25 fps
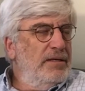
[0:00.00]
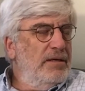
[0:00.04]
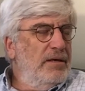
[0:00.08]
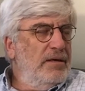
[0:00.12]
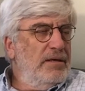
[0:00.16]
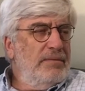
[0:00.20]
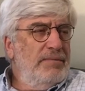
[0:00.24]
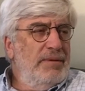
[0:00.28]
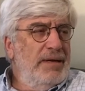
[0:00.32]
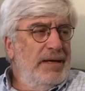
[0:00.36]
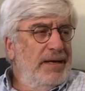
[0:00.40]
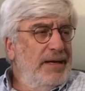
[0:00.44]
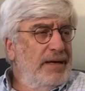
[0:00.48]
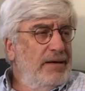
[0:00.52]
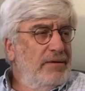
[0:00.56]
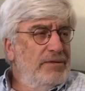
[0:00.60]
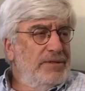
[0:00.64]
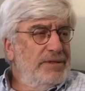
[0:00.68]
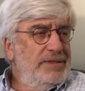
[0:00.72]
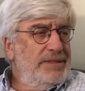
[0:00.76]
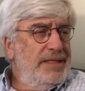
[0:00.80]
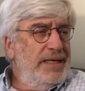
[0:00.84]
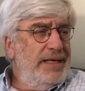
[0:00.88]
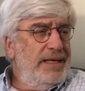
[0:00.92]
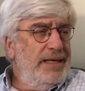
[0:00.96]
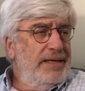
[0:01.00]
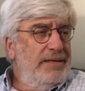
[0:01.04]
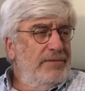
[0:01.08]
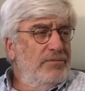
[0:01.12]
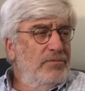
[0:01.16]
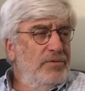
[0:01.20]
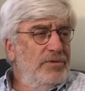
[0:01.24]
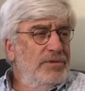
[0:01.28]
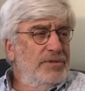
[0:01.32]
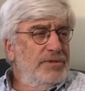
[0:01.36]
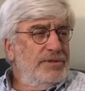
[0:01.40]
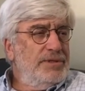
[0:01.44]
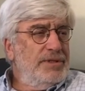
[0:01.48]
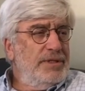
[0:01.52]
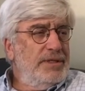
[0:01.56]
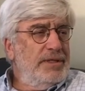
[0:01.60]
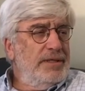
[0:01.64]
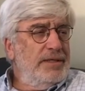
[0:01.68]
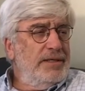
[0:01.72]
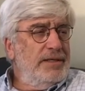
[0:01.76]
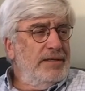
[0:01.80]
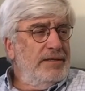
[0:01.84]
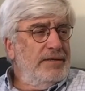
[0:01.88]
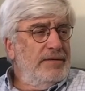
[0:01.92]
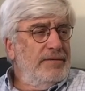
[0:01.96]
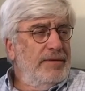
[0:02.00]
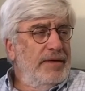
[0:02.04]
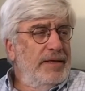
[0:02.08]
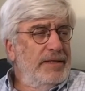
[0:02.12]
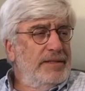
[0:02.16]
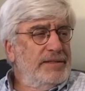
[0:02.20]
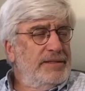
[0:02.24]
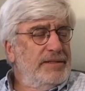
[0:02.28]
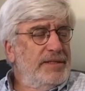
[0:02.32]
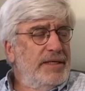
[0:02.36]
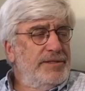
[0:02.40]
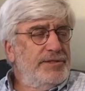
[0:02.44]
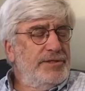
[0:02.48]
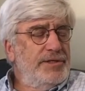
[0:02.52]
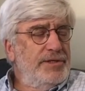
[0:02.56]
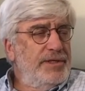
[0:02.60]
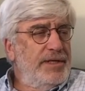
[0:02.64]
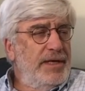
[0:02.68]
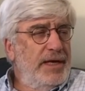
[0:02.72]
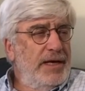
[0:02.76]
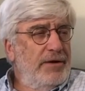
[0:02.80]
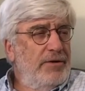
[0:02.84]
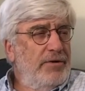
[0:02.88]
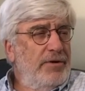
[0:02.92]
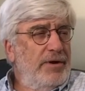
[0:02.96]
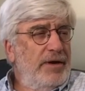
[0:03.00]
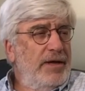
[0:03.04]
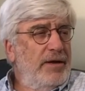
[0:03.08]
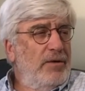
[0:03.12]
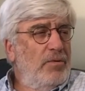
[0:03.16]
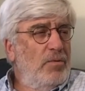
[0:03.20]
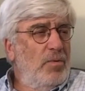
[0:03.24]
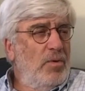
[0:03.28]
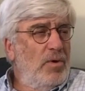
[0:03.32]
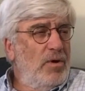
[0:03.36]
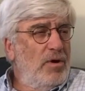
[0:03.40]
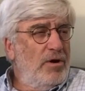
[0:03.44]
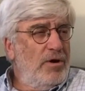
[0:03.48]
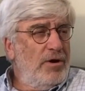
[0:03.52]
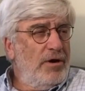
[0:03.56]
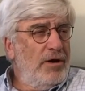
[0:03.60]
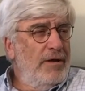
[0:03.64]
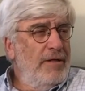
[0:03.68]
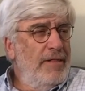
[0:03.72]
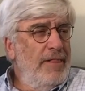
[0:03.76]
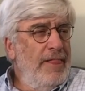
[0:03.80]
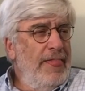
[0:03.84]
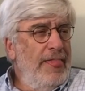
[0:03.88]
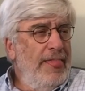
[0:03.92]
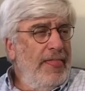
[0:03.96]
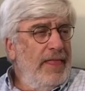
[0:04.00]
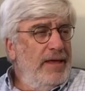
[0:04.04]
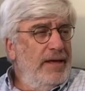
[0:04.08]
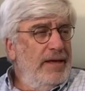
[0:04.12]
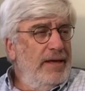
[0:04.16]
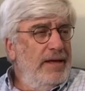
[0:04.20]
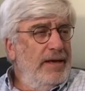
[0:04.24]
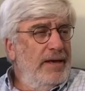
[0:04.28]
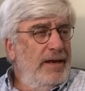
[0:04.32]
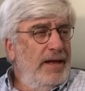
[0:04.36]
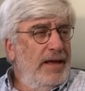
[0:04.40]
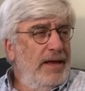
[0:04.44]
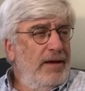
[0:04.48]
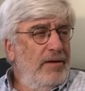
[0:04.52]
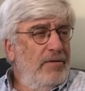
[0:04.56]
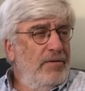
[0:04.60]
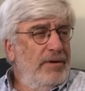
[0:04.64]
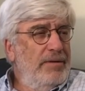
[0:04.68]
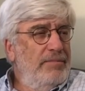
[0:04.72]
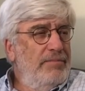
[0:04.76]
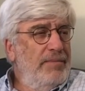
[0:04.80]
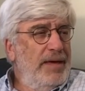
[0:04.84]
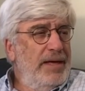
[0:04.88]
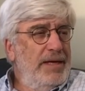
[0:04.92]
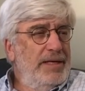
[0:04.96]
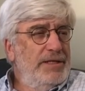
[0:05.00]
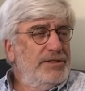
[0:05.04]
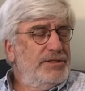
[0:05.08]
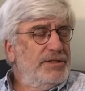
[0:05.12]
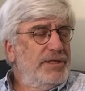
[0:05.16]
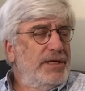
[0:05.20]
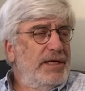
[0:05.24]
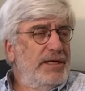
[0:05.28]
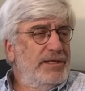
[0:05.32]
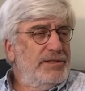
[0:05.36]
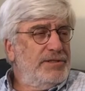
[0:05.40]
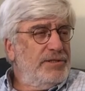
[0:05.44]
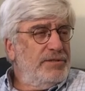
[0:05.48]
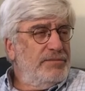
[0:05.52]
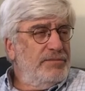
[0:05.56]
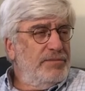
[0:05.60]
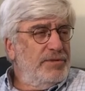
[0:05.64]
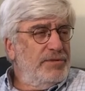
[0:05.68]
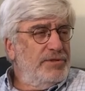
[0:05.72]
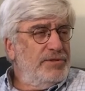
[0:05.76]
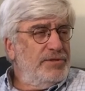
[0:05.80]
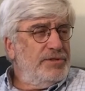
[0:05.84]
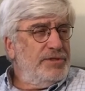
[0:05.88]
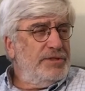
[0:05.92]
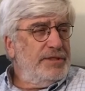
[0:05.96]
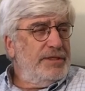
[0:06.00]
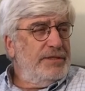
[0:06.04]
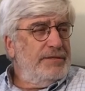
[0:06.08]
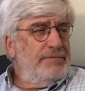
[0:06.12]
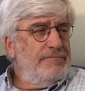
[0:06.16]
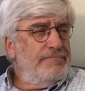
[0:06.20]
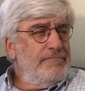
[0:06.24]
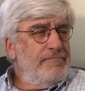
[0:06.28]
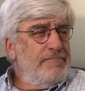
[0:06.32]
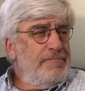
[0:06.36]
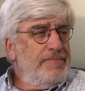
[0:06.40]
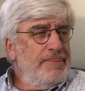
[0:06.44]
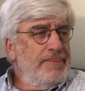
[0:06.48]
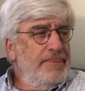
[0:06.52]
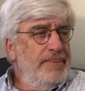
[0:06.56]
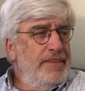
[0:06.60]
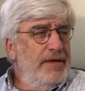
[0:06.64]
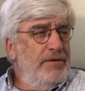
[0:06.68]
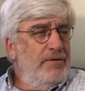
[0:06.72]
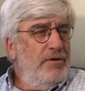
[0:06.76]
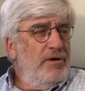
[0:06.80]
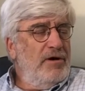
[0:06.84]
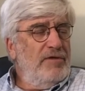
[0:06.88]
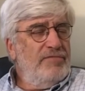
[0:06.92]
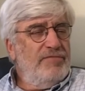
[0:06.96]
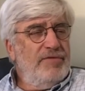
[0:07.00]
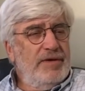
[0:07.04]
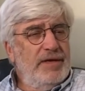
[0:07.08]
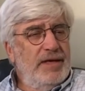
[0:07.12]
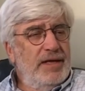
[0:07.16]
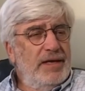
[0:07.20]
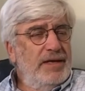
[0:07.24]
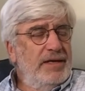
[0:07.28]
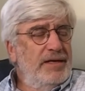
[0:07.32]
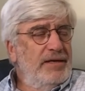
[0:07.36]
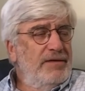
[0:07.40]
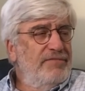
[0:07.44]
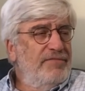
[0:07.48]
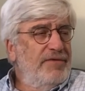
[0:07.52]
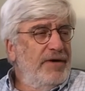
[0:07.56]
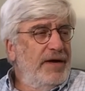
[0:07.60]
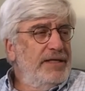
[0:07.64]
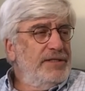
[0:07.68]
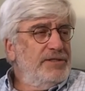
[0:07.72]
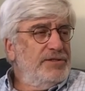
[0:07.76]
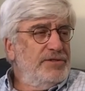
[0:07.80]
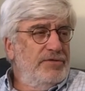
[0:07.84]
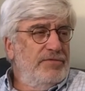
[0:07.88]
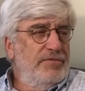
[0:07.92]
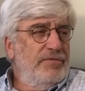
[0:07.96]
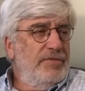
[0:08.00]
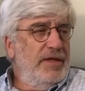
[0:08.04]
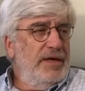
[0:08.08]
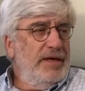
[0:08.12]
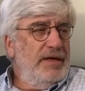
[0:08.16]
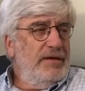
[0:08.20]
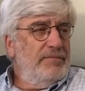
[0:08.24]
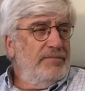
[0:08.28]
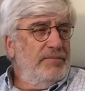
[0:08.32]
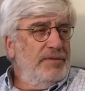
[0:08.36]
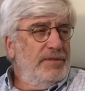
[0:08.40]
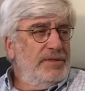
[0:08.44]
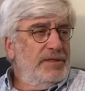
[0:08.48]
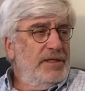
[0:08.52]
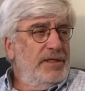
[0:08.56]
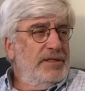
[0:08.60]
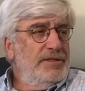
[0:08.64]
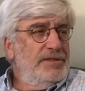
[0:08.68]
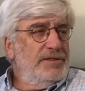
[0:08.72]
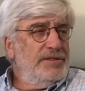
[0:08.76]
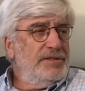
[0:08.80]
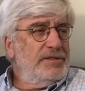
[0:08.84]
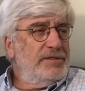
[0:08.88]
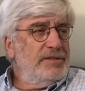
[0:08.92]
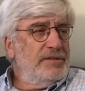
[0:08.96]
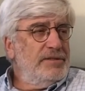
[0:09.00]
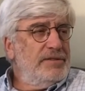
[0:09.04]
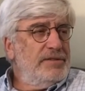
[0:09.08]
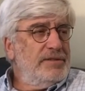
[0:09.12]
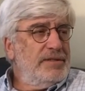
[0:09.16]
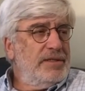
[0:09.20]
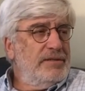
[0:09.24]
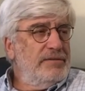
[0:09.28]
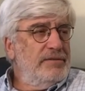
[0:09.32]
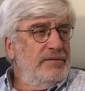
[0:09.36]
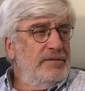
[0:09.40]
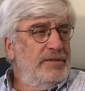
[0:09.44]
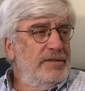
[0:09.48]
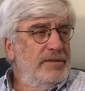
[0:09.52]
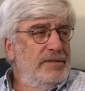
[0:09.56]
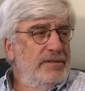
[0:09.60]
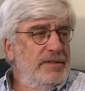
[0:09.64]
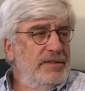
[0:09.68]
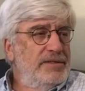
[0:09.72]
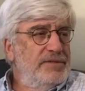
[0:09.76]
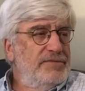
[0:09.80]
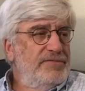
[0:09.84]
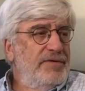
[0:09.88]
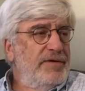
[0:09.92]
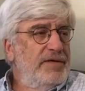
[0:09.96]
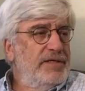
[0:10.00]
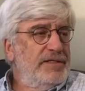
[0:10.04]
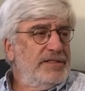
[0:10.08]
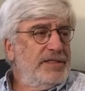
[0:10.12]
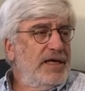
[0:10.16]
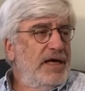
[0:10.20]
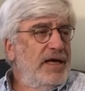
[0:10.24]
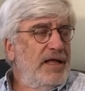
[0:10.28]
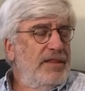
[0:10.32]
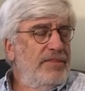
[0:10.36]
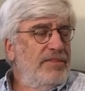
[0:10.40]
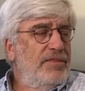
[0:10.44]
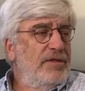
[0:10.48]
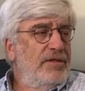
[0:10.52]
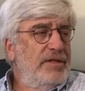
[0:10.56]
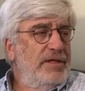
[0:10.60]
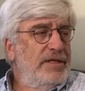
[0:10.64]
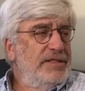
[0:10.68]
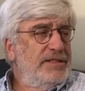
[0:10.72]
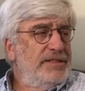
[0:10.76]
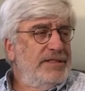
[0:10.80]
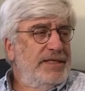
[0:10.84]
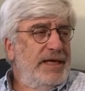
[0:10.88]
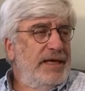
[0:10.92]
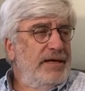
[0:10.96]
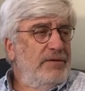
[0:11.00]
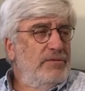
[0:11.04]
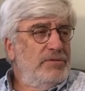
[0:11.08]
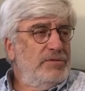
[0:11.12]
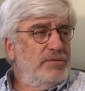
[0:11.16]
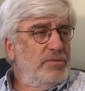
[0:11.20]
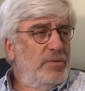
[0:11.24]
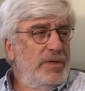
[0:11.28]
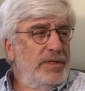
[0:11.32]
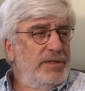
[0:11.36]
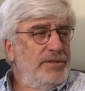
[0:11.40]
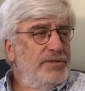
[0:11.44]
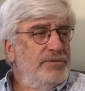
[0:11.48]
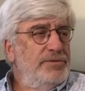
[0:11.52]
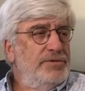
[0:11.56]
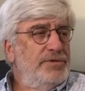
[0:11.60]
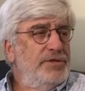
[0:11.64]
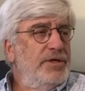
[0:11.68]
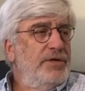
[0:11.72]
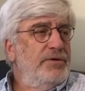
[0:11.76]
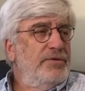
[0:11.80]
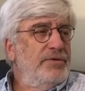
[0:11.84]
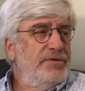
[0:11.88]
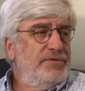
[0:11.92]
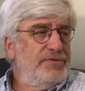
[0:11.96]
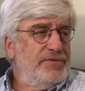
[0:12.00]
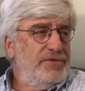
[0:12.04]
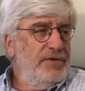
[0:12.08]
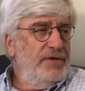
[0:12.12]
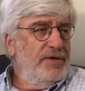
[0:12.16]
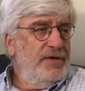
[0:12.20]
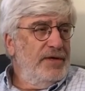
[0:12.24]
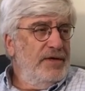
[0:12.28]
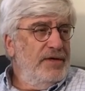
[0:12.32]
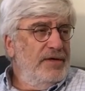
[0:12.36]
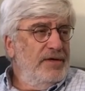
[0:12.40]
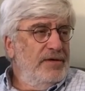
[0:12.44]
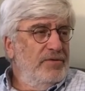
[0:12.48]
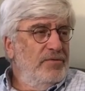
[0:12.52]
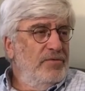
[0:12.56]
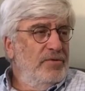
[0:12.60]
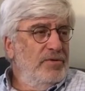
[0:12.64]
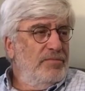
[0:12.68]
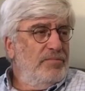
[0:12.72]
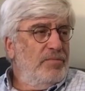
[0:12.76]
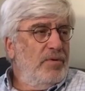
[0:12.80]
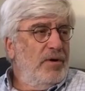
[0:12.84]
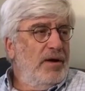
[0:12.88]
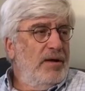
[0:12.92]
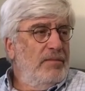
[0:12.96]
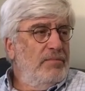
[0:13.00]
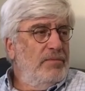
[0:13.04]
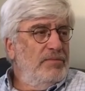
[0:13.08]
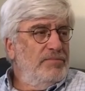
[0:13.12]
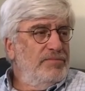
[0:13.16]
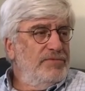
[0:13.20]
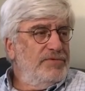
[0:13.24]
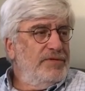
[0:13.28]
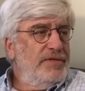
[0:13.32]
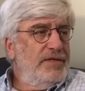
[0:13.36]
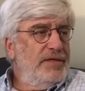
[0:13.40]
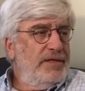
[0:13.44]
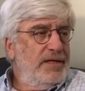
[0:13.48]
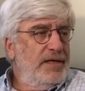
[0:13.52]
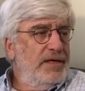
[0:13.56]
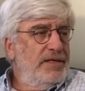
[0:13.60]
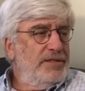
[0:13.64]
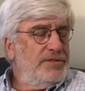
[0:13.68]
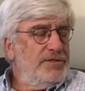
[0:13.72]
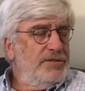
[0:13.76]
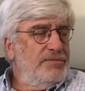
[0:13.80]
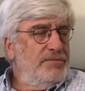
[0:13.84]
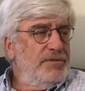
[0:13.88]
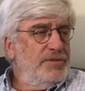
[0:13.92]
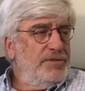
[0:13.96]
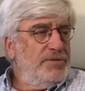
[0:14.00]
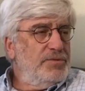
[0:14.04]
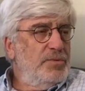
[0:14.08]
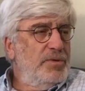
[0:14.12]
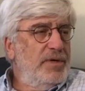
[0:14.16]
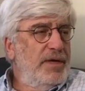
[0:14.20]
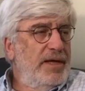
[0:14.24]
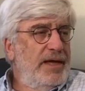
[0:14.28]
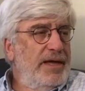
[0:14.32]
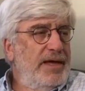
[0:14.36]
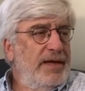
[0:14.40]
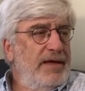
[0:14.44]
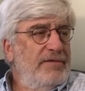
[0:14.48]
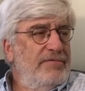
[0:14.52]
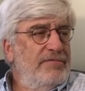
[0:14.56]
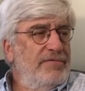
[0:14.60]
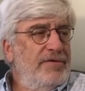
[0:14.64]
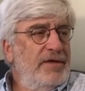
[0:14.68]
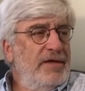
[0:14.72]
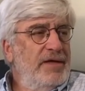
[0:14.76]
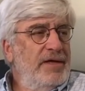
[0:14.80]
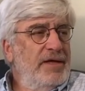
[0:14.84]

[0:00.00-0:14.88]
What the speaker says: talked about how his dad was had such integrity at work and how he managed customers, and they would often get into fights over that because this fellow Scott thought that his dad was way too generous with problems that customers would have.